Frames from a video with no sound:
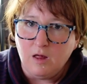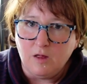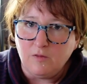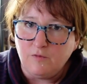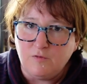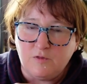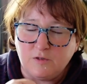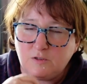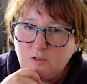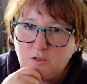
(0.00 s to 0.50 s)

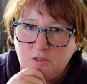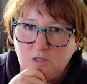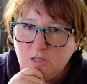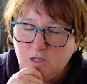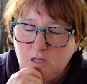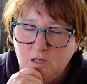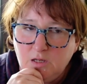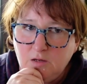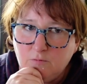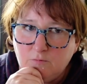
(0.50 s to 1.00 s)

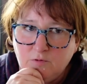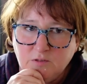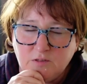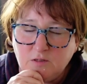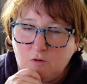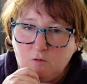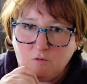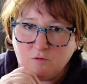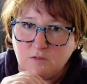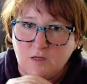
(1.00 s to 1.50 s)
The
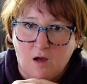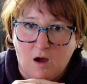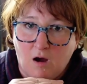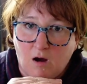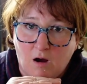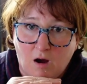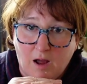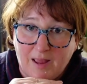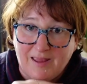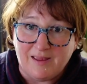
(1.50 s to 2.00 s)
results
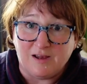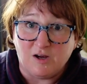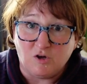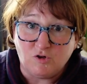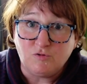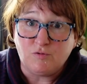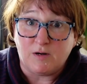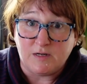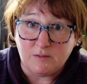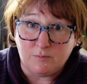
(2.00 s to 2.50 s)
are
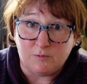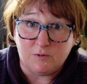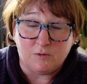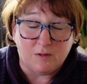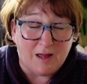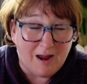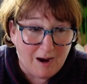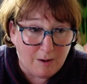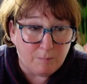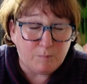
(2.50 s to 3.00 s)

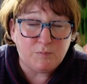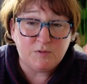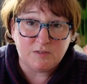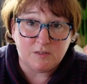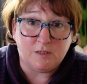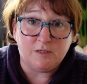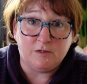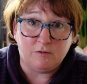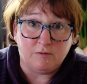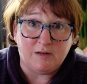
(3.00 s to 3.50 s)
incredible,
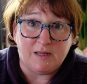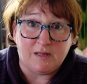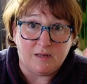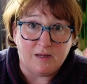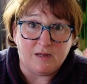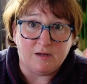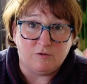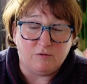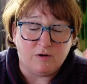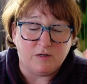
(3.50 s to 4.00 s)
absolutely
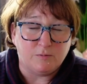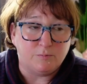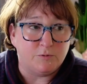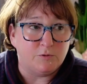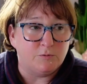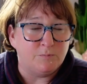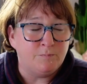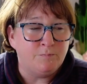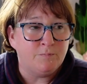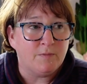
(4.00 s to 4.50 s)

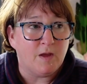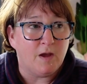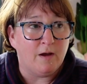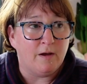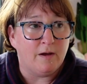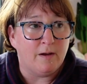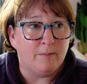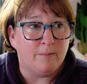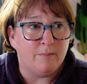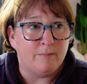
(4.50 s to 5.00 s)
incredible.
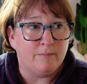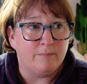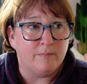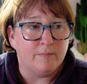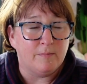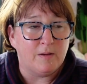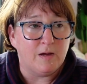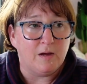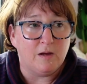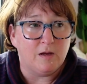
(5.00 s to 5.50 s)

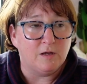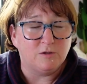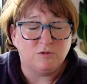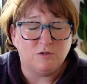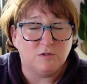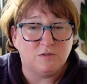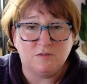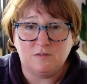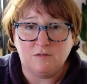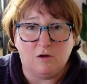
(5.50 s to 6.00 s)

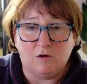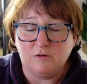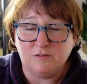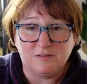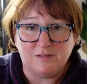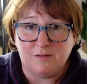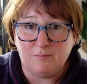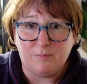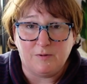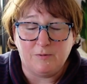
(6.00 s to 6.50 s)
Just
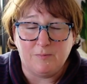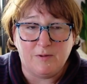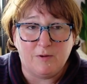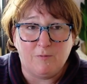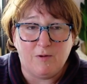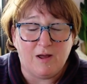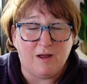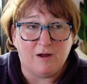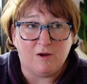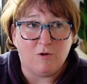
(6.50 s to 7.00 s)
honestly blew me
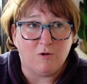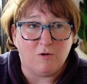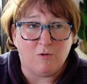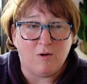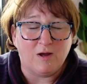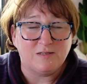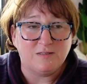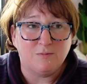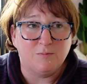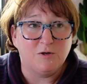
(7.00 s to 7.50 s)
away. I got
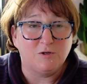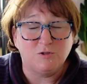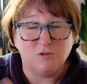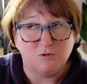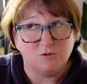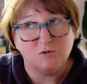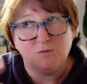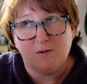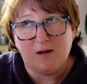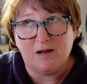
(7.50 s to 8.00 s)
quite
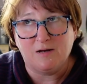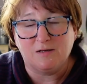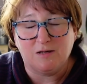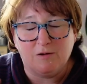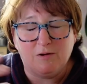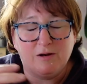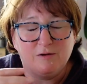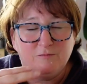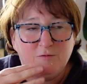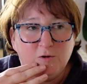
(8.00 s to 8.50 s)
emotional, so we had to
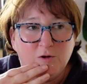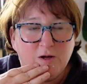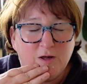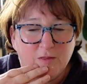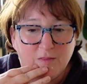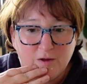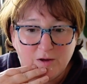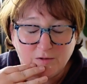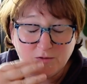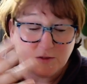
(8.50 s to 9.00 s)
kind of look
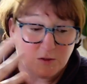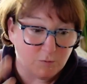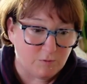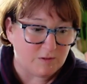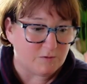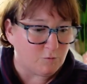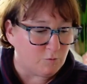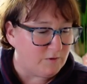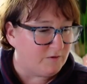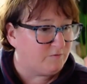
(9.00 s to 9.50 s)
at those. So
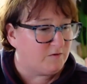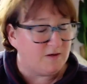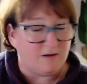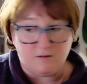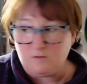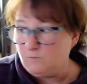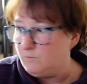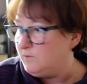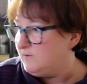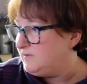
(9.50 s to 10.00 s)
we
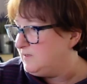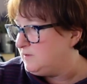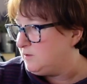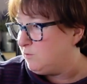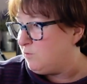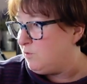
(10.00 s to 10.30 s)
did the